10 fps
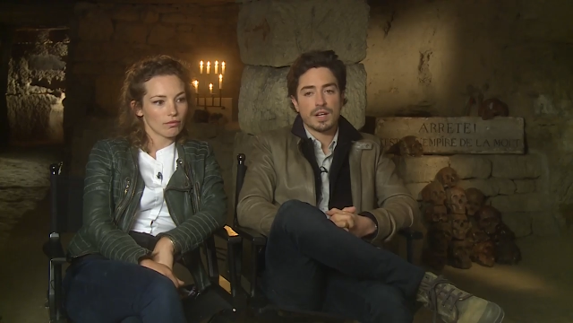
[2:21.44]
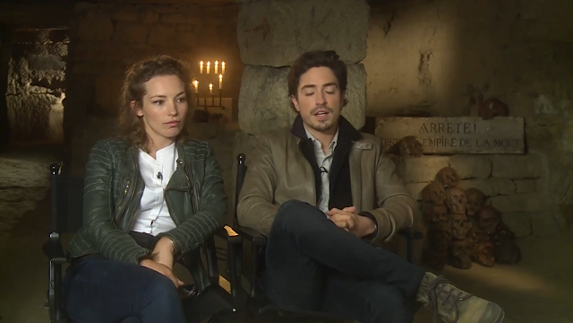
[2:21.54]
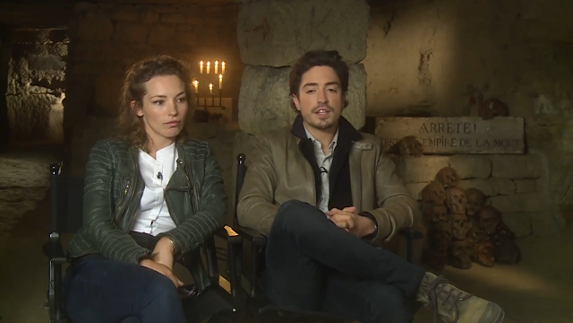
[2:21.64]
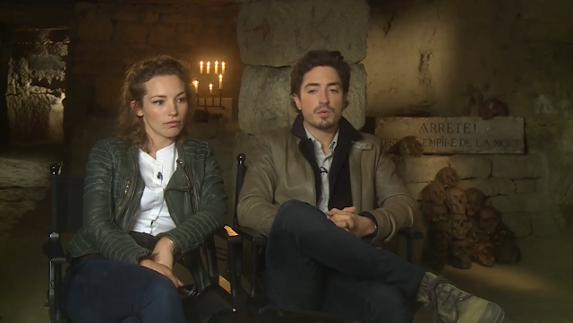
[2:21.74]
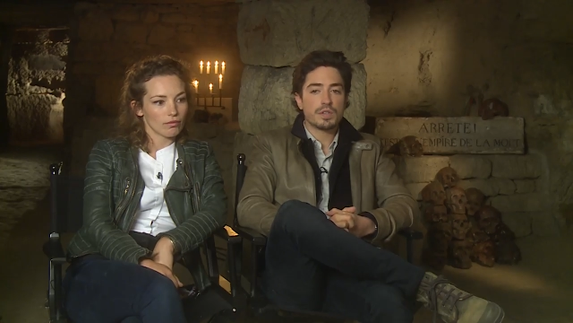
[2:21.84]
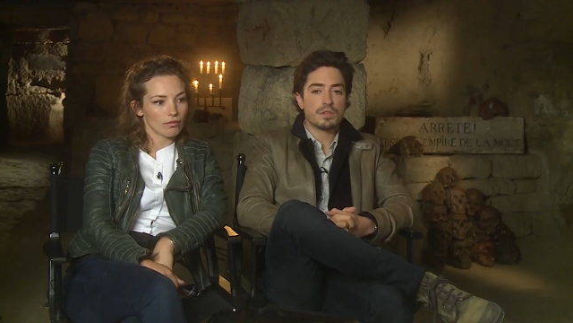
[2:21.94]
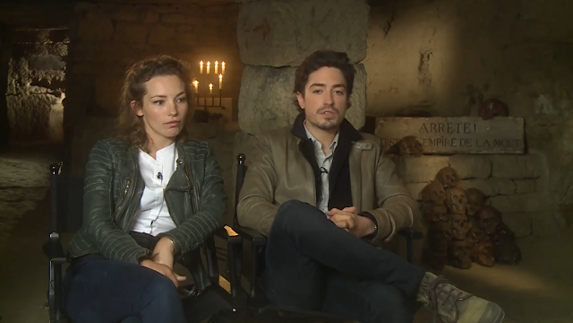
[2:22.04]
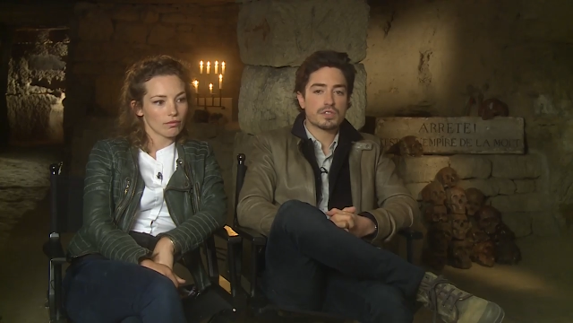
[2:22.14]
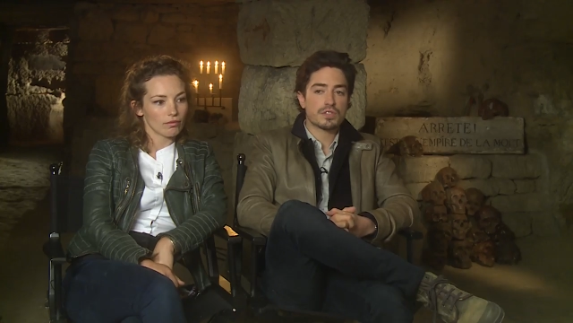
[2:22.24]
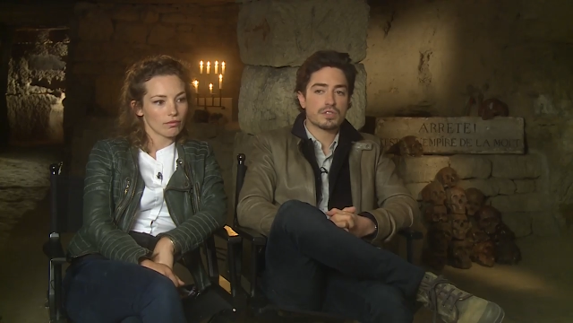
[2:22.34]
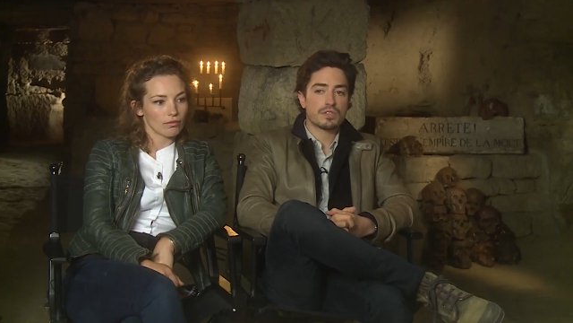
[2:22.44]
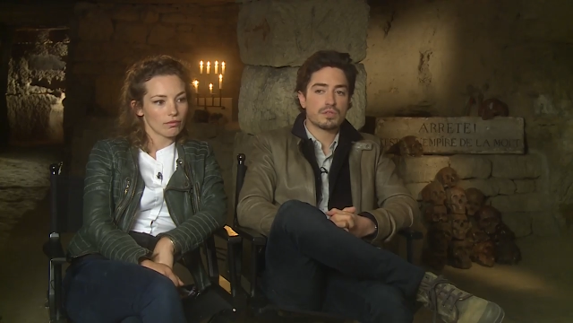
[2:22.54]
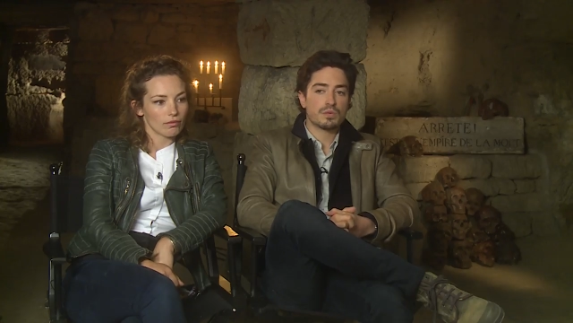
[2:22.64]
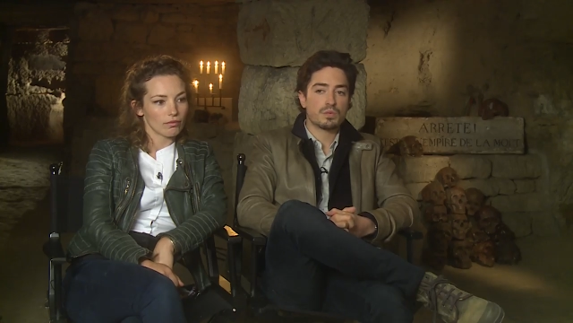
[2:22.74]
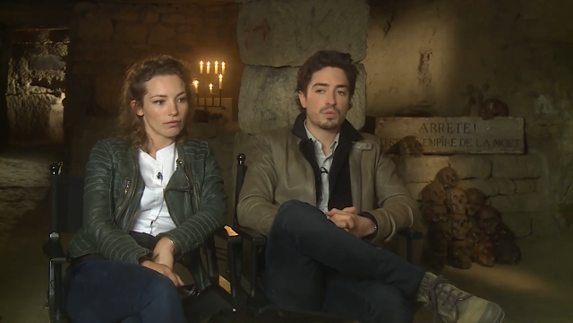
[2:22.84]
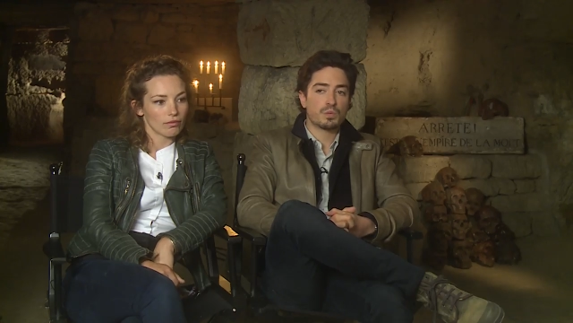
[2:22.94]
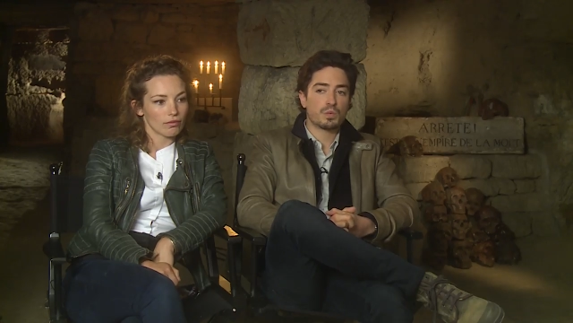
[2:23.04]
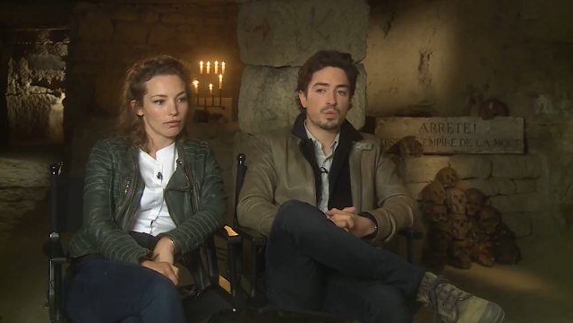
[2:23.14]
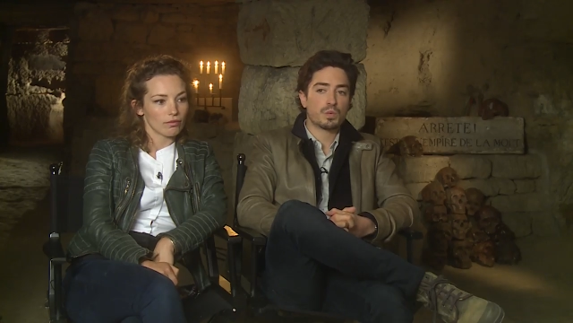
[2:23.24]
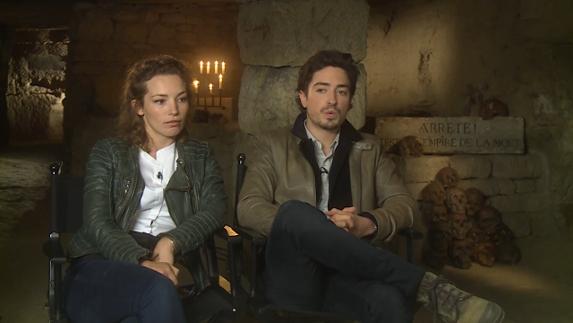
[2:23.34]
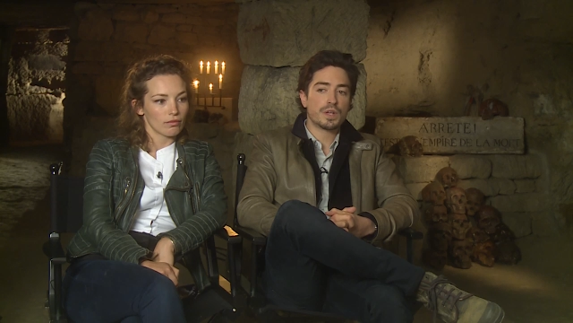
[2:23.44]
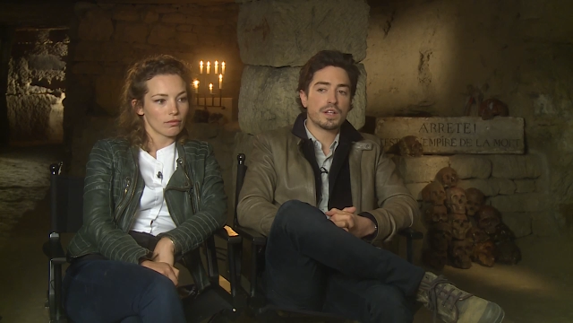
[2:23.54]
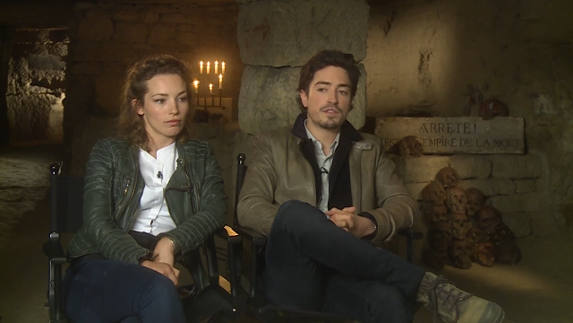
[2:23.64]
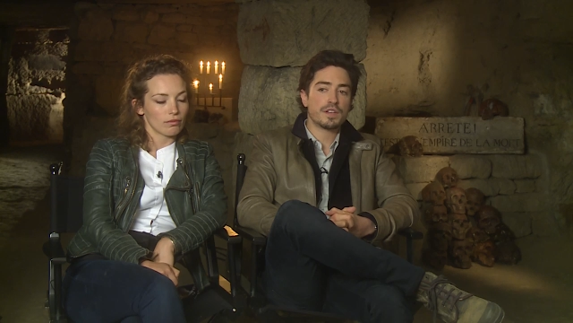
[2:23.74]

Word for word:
Speaker 1: I think when you if,